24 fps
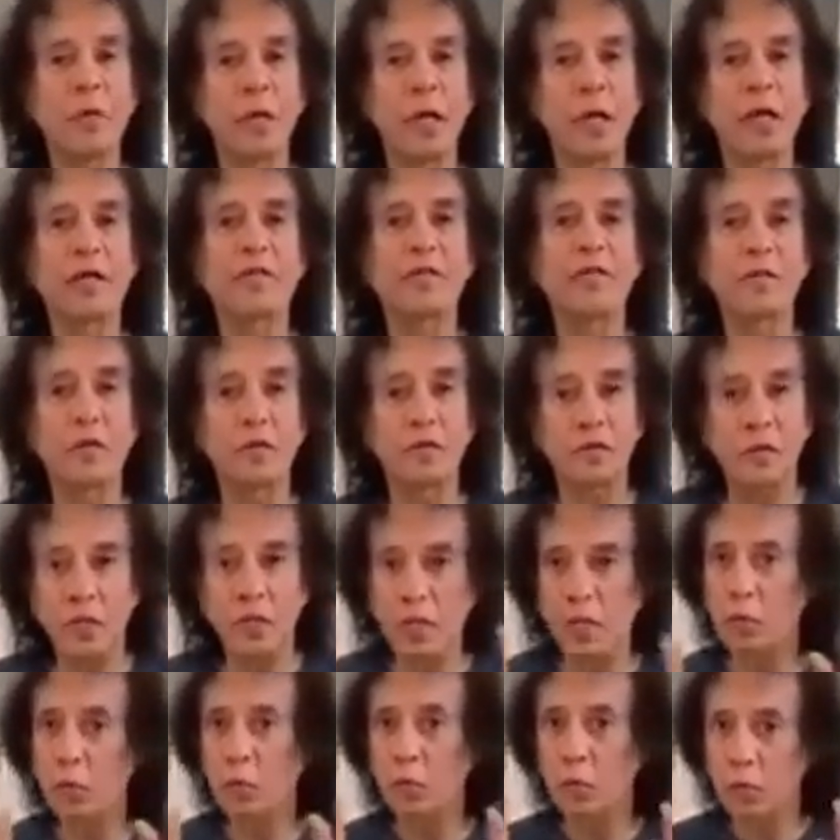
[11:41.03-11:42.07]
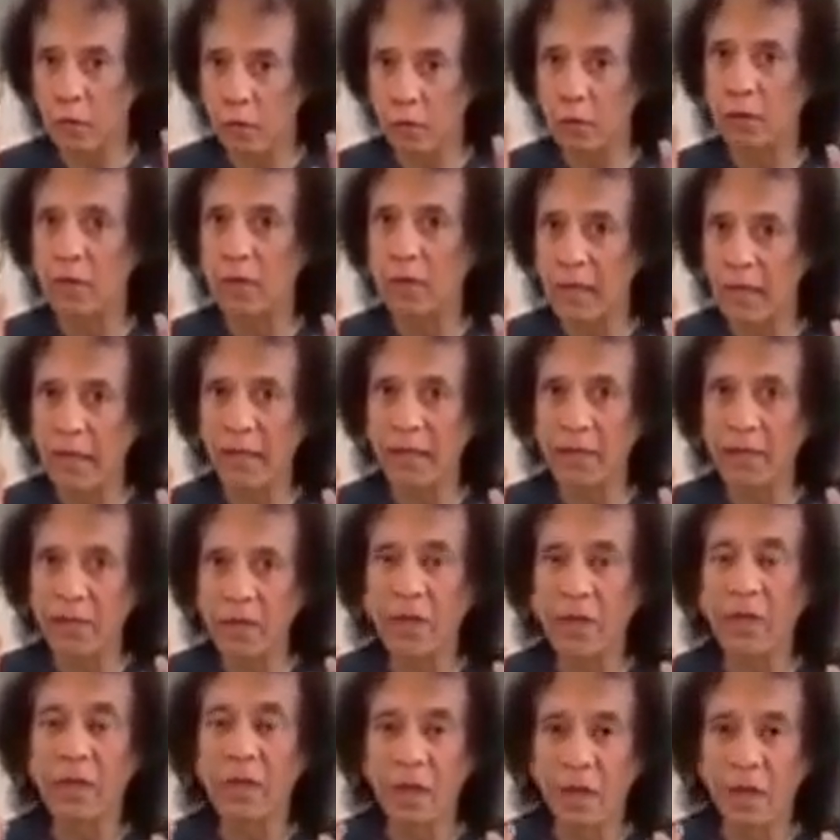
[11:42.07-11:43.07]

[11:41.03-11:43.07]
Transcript: lines of equal length,